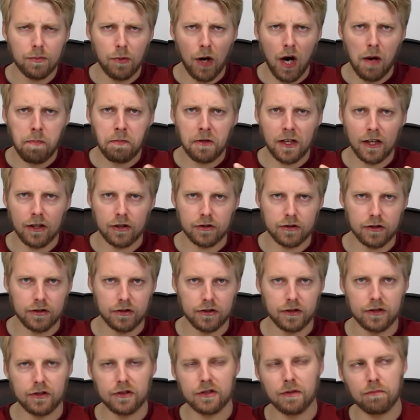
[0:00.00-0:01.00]
some hop character
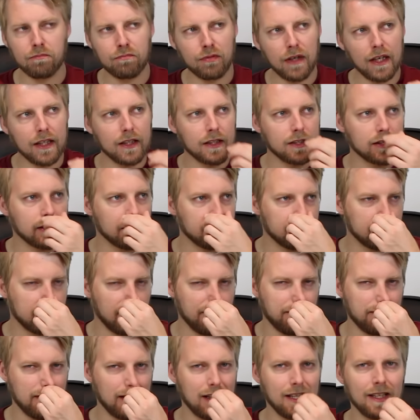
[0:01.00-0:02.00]
too, some brightness,
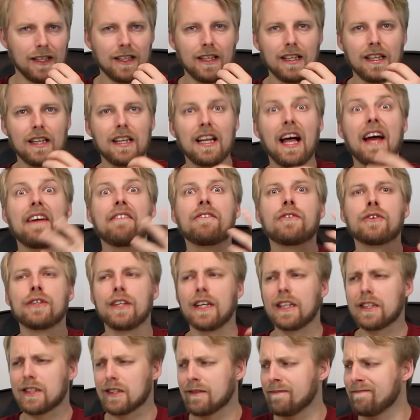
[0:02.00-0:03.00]
some
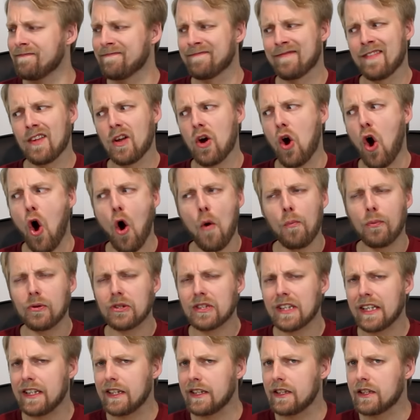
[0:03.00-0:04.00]
liveliness,
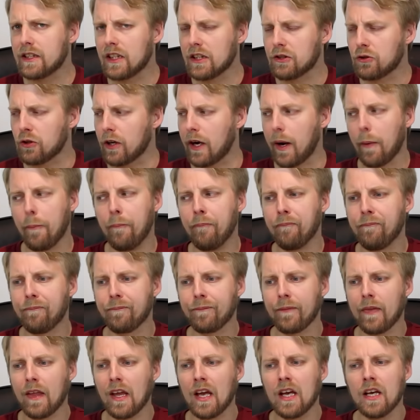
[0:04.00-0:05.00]
almost slightly citric.
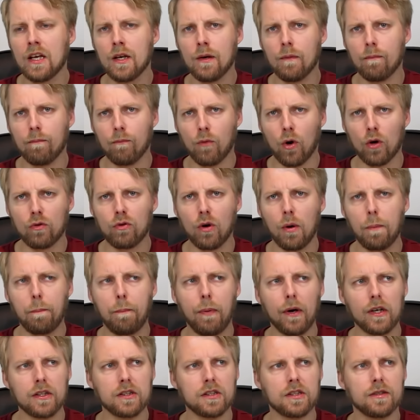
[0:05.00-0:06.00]
More
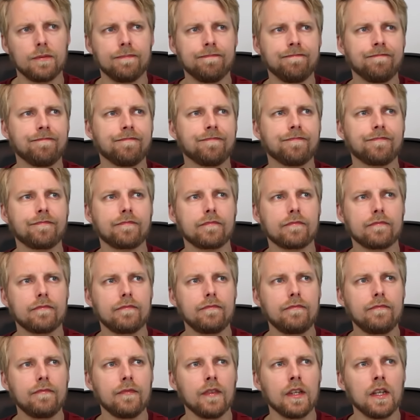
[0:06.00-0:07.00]
robust
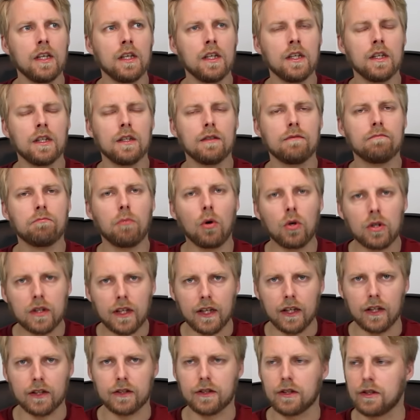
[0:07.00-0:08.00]
malt
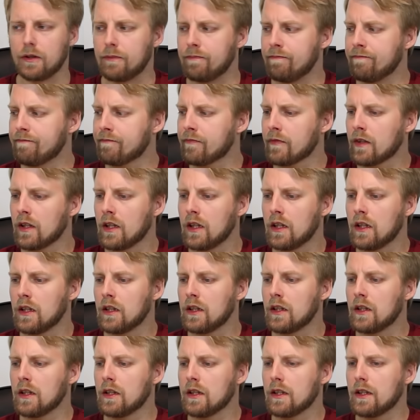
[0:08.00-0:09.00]
character.
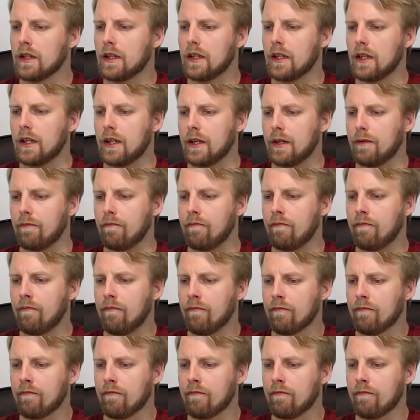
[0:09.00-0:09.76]
There